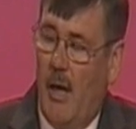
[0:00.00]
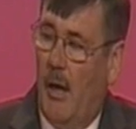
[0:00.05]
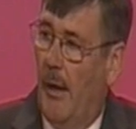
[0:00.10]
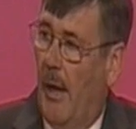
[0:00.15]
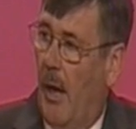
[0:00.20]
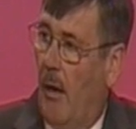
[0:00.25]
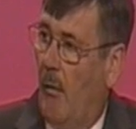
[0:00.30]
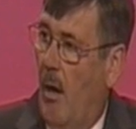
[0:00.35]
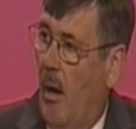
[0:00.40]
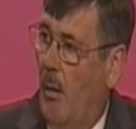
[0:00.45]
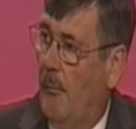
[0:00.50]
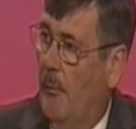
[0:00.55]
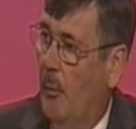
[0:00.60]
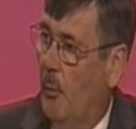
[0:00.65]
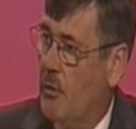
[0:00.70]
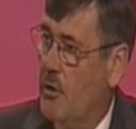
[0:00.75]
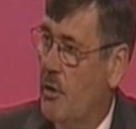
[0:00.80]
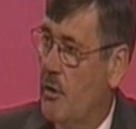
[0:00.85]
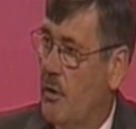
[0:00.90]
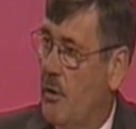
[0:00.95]
Daily, our
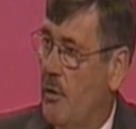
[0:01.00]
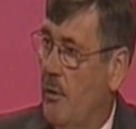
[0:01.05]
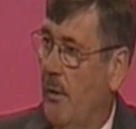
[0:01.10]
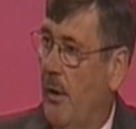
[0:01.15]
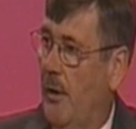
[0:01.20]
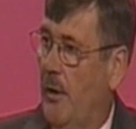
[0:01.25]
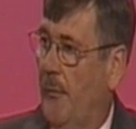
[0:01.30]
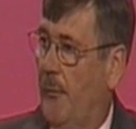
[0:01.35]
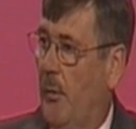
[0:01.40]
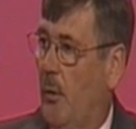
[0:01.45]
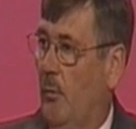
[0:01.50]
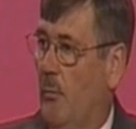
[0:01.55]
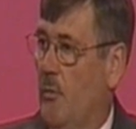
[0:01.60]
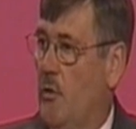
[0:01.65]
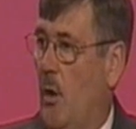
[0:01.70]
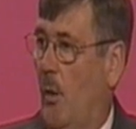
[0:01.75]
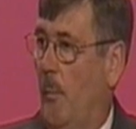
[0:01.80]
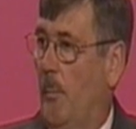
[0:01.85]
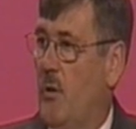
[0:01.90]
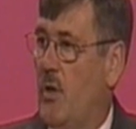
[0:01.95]
armed forces are doing a
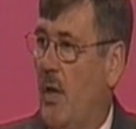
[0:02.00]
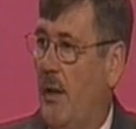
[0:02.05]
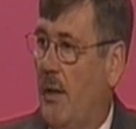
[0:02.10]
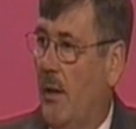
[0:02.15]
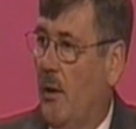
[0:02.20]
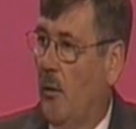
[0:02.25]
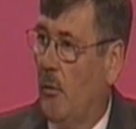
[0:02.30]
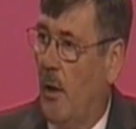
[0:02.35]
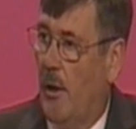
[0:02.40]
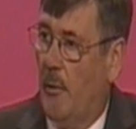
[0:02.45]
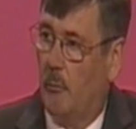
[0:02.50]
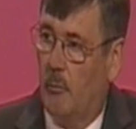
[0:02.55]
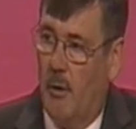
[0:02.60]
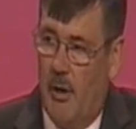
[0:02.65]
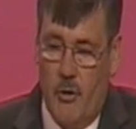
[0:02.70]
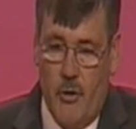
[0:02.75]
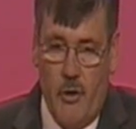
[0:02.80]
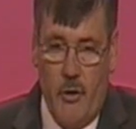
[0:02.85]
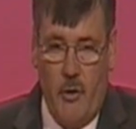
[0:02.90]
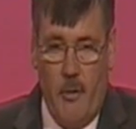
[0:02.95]
difficult job, taking great
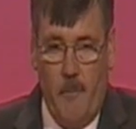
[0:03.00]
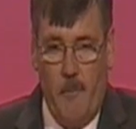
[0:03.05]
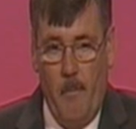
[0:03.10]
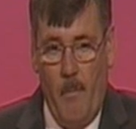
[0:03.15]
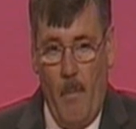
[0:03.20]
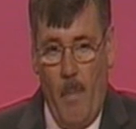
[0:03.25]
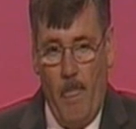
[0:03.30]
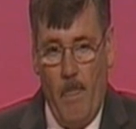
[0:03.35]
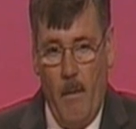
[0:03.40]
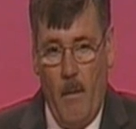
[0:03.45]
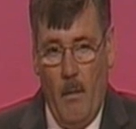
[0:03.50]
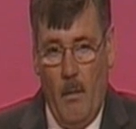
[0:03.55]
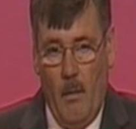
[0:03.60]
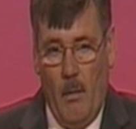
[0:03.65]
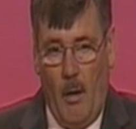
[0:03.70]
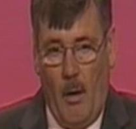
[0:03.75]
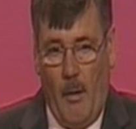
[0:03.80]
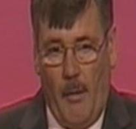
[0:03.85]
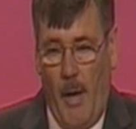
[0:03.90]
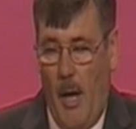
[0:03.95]
risk
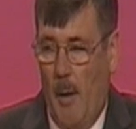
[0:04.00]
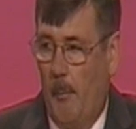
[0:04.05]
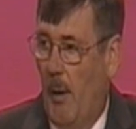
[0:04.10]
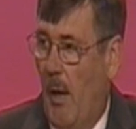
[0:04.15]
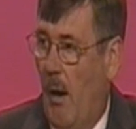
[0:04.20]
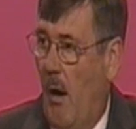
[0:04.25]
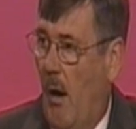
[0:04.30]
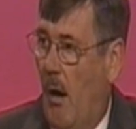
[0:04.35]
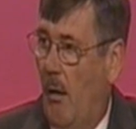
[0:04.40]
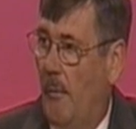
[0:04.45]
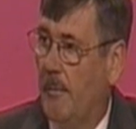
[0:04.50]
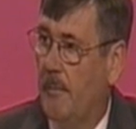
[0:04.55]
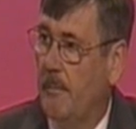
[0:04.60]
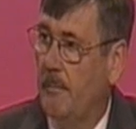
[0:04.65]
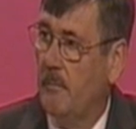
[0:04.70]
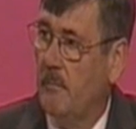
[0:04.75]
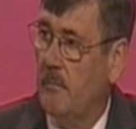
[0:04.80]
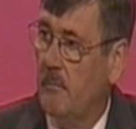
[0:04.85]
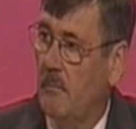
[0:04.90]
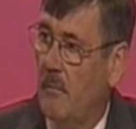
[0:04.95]
on our
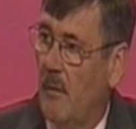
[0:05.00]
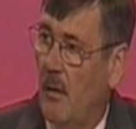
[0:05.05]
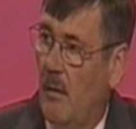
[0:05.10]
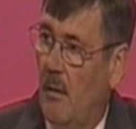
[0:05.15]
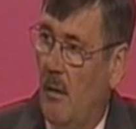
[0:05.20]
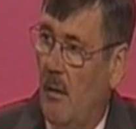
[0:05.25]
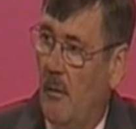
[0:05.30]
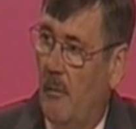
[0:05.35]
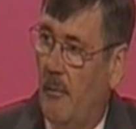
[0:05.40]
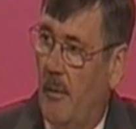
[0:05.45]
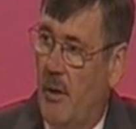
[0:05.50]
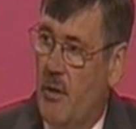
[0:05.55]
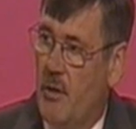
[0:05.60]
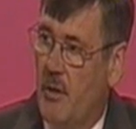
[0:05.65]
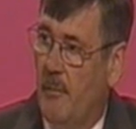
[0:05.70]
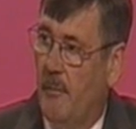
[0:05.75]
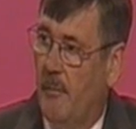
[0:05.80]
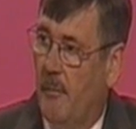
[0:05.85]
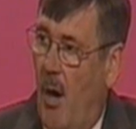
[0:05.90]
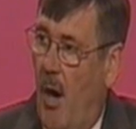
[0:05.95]
behalf,
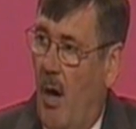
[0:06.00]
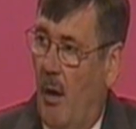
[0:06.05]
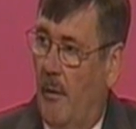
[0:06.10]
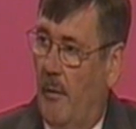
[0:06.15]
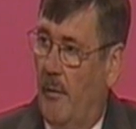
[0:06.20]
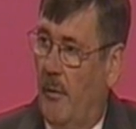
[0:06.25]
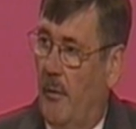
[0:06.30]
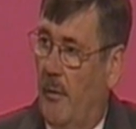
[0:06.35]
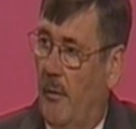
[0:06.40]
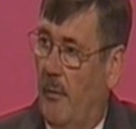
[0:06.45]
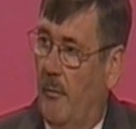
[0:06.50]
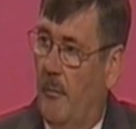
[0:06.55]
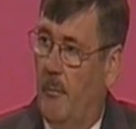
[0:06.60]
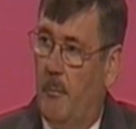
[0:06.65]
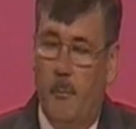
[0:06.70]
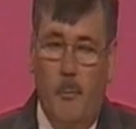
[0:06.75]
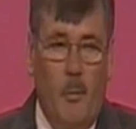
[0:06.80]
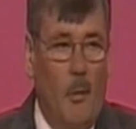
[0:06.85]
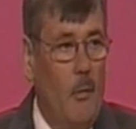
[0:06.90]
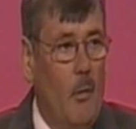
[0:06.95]
facing violent
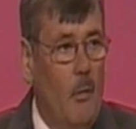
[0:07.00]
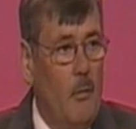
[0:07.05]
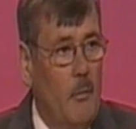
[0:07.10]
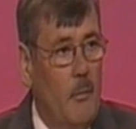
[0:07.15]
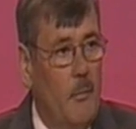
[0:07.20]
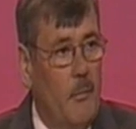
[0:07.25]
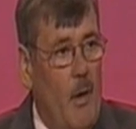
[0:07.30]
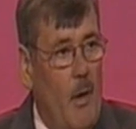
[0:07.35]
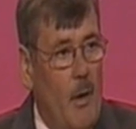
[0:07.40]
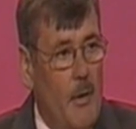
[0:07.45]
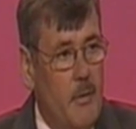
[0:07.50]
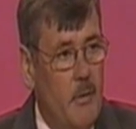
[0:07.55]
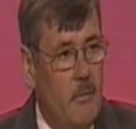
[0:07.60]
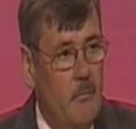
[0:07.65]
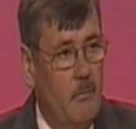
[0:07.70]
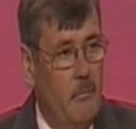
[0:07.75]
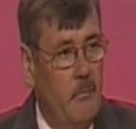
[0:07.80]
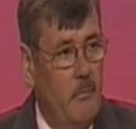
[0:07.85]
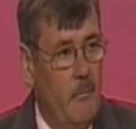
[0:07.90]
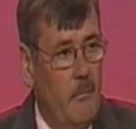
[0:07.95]
and prolonged
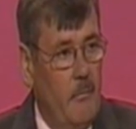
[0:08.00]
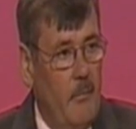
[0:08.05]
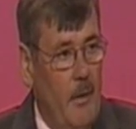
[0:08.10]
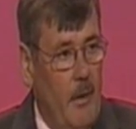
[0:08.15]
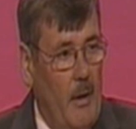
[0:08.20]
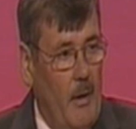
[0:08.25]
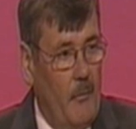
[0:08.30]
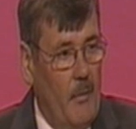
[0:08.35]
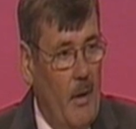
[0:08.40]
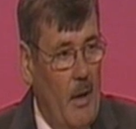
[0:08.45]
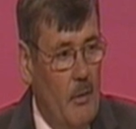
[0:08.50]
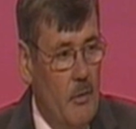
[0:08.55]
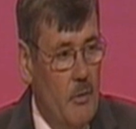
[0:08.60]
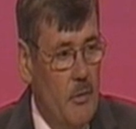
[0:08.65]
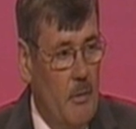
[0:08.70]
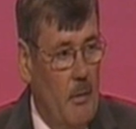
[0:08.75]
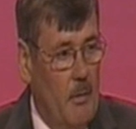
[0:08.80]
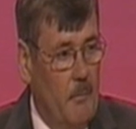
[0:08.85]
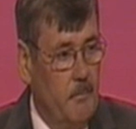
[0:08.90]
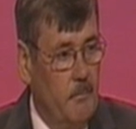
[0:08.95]
fight in
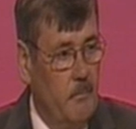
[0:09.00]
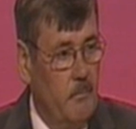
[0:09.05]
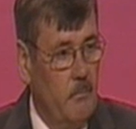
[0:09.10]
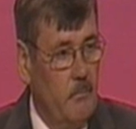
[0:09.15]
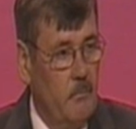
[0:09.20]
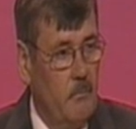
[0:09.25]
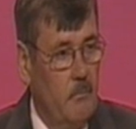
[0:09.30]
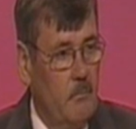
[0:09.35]
Afghanistan.